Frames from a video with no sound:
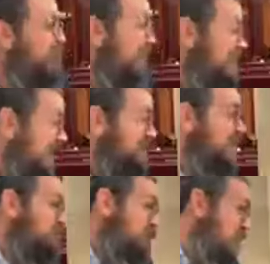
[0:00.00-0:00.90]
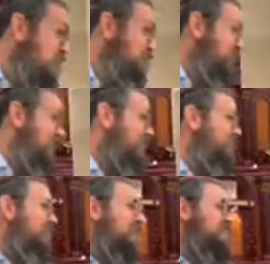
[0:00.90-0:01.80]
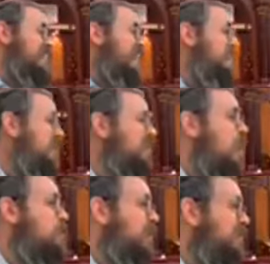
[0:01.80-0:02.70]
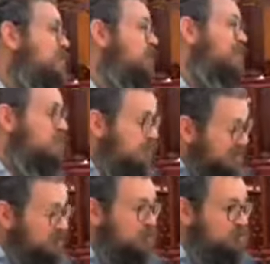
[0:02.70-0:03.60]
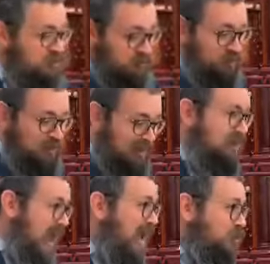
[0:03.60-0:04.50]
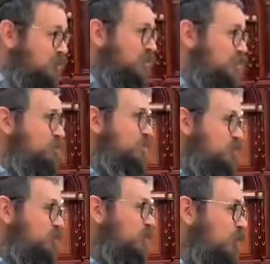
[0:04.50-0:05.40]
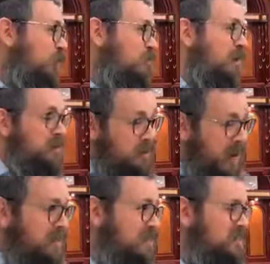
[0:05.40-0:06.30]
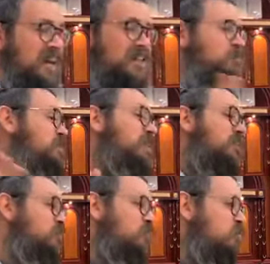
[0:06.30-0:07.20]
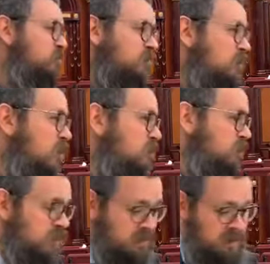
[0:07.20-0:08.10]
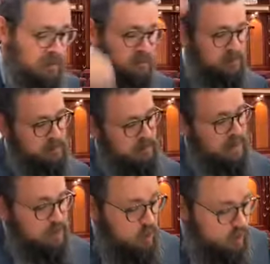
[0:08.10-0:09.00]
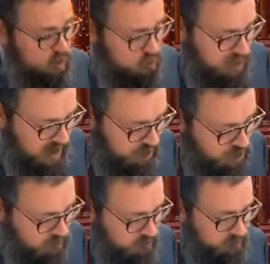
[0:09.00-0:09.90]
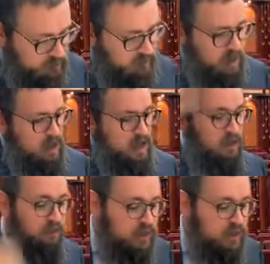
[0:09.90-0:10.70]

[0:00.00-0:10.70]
on that level, maybe, okay, you'll get schar, but in terms of actually doing what we're talking about here and accessing atzmos, that you don't do. No, doesn't happen. That's only through the action. So